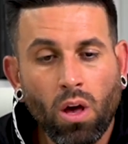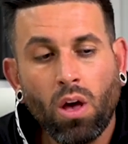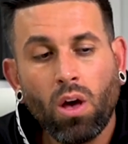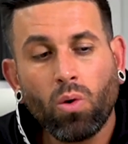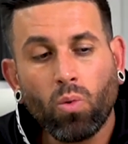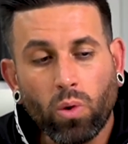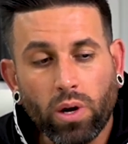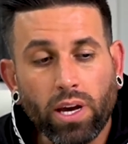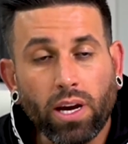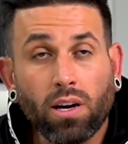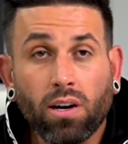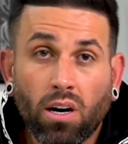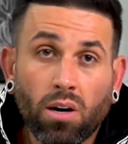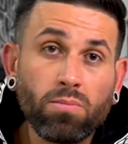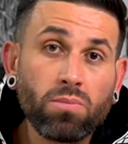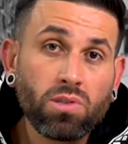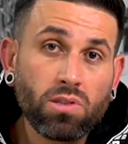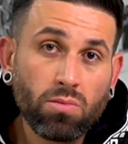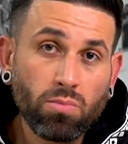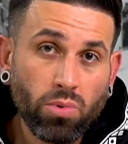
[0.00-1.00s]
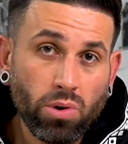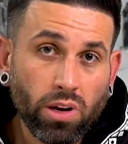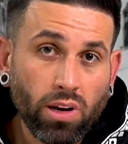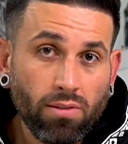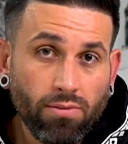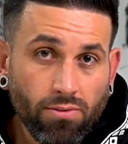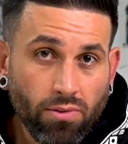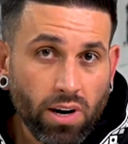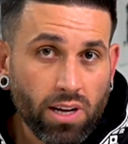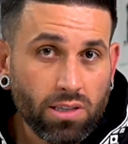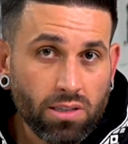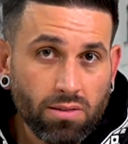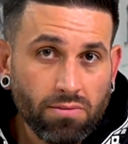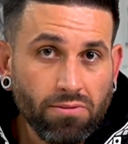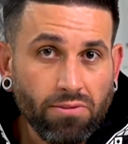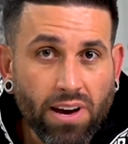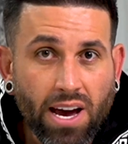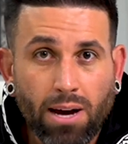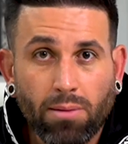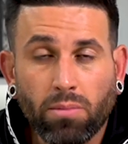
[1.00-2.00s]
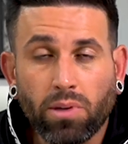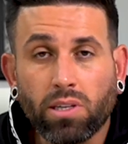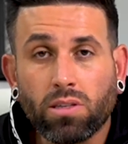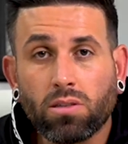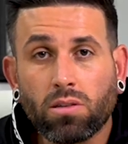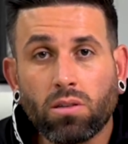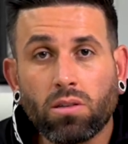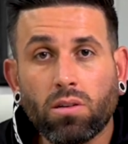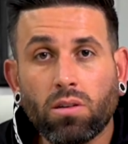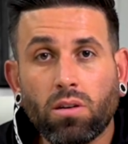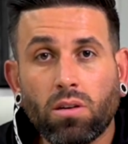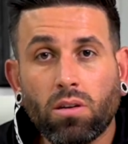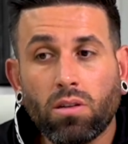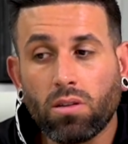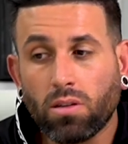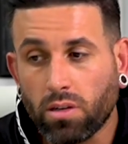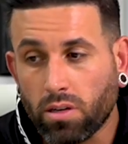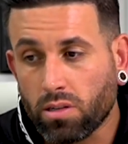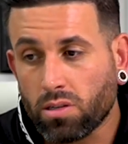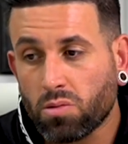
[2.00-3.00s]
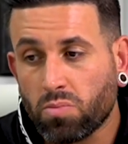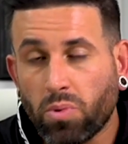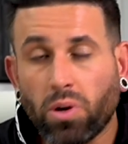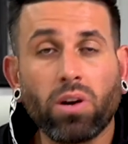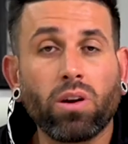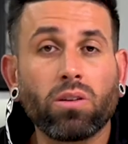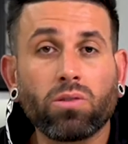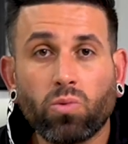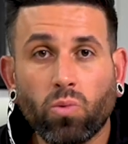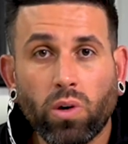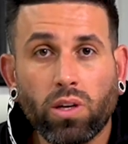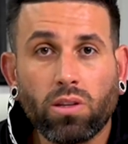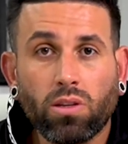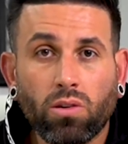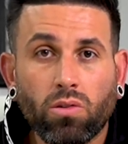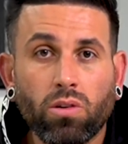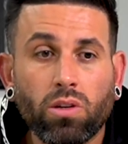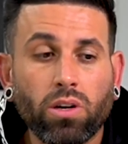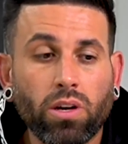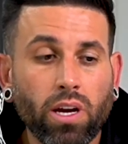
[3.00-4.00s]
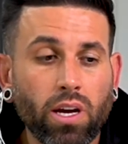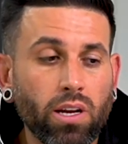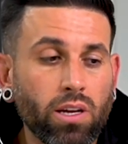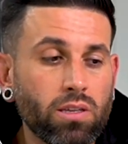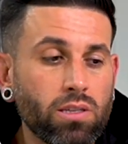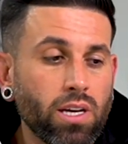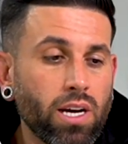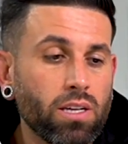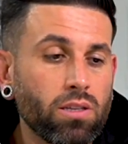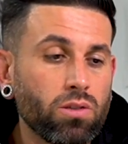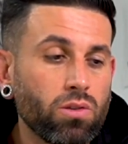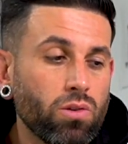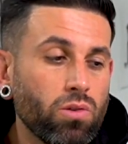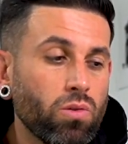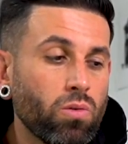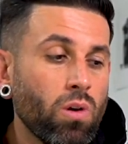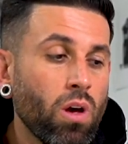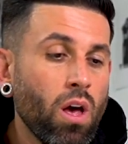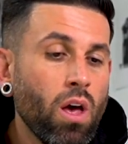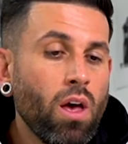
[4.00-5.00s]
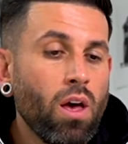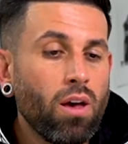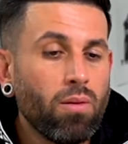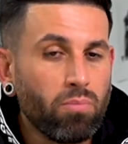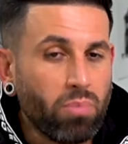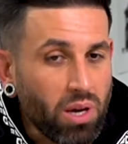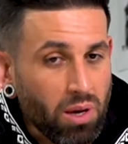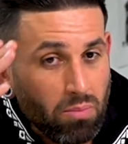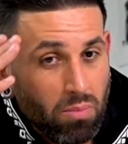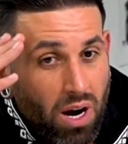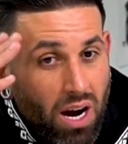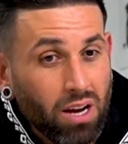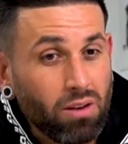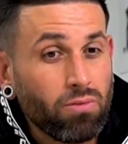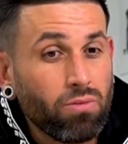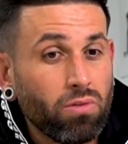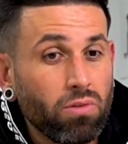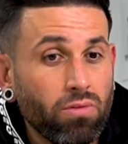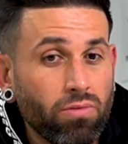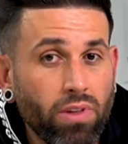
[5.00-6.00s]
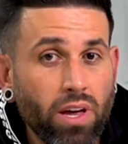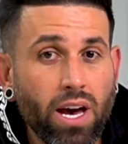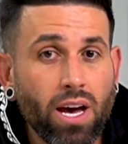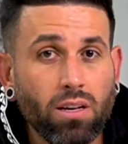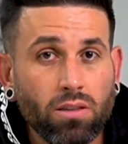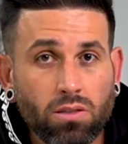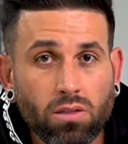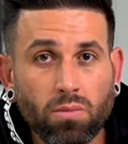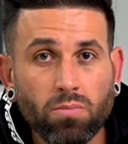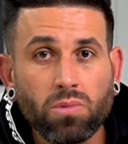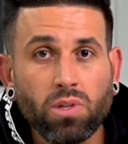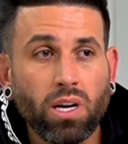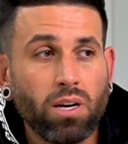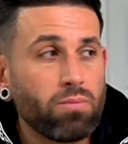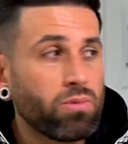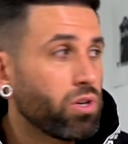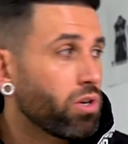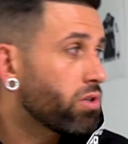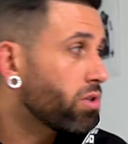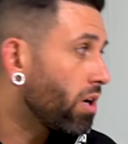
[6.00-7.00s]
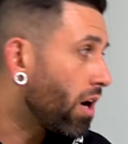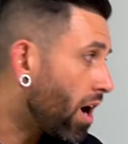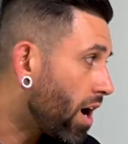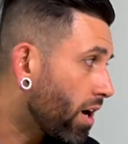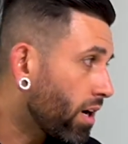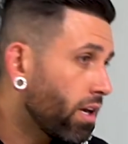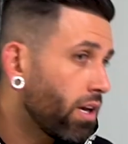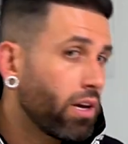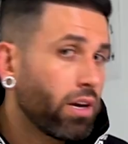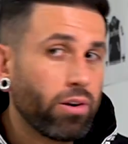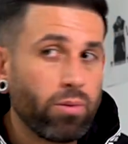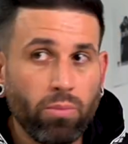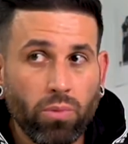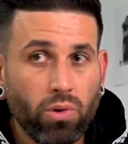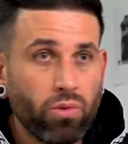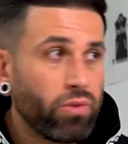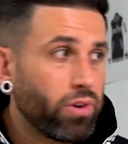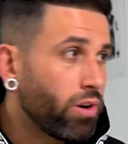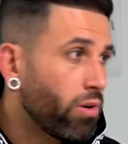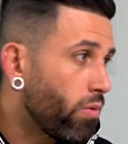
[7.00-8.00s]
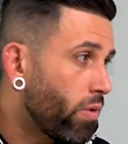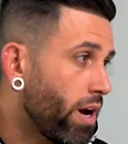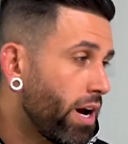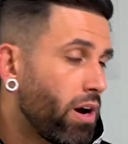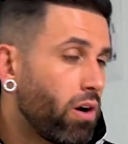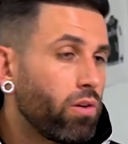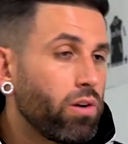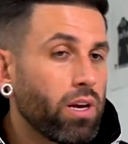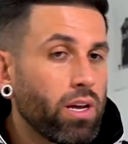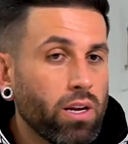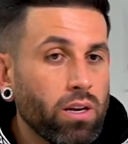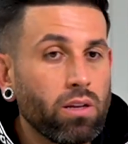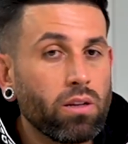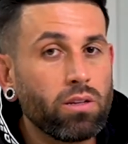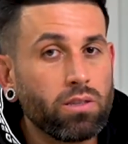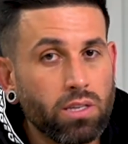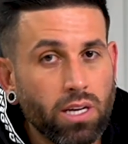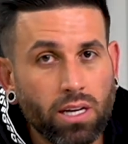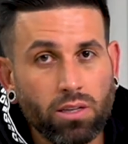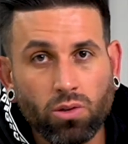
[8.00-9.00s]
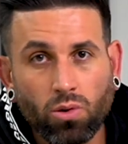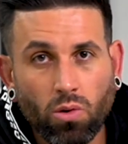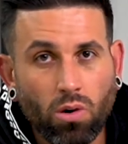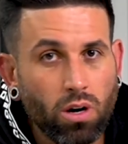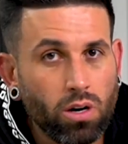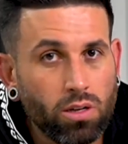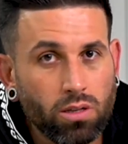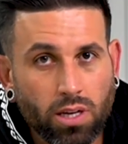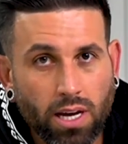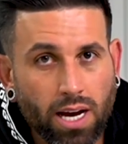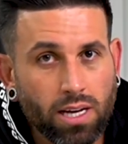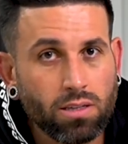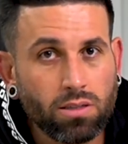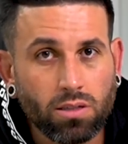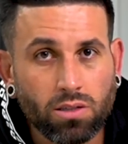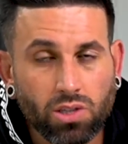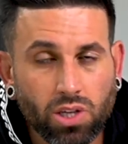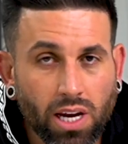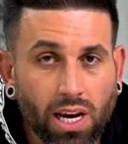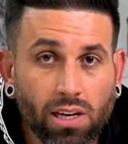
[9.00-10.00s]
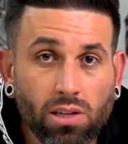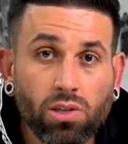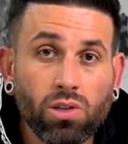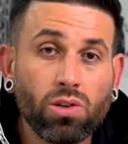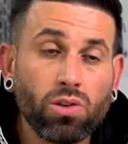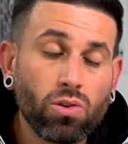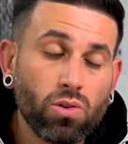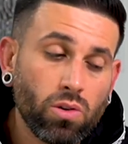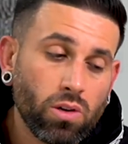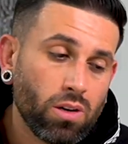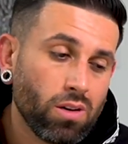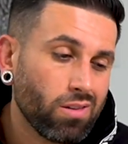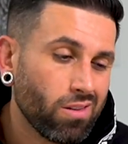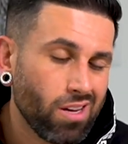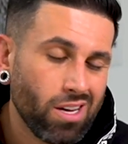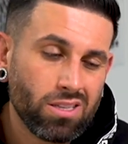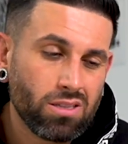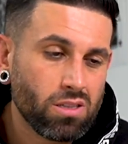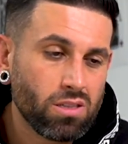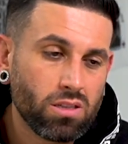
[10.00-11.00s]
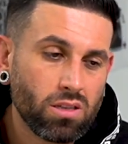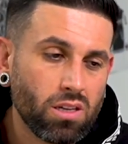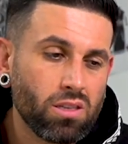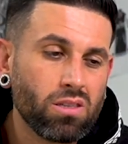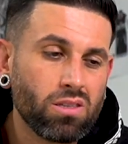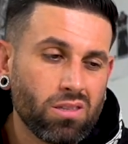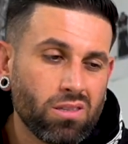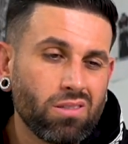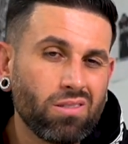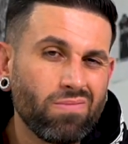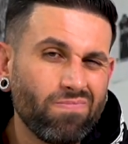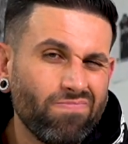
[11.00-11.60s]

when it comes to bringing friends and family to the experience with you and you're getting tattooed, be mindful of that. Sometimes you're talking, you're moving around, and the tattoo artist has to chase you, and it's